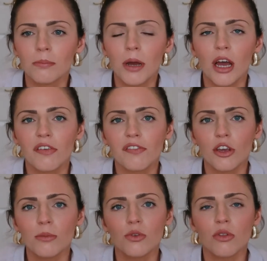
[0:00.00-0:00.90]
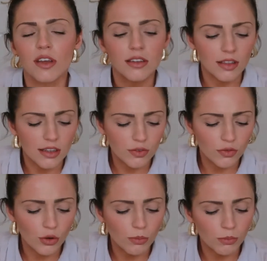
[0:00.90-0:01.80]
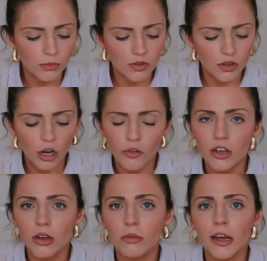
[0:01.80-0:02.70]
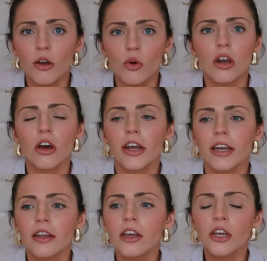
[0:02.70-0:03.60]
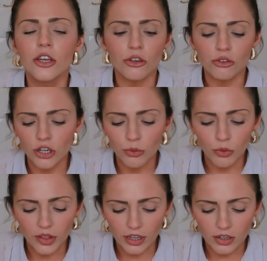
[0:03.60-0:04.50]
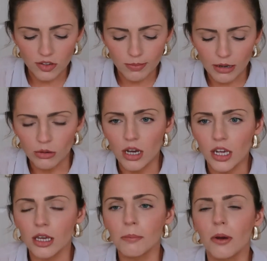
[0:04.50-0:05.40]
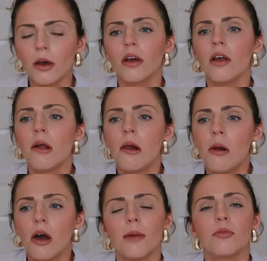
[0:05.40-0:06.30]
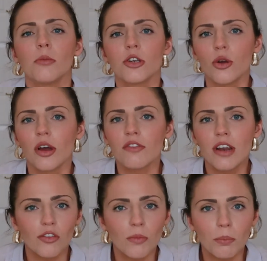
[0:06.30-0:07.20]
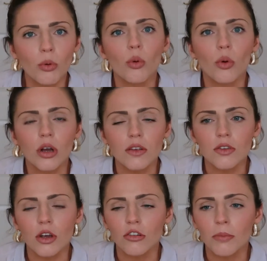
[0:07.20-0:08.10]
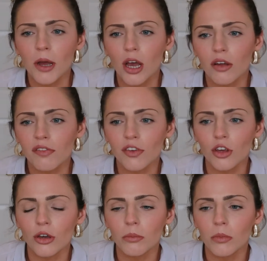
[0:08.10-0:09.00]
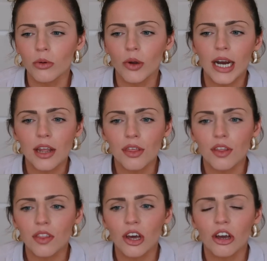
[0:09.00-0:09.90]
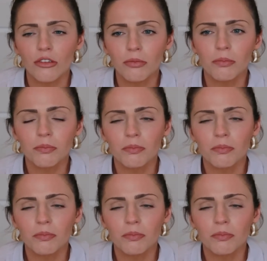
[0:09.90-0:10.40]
perfumes or things like this from Zara like online you don't know what they're going to smell like but I promise you I've never bought a Zara perfume or anything that I've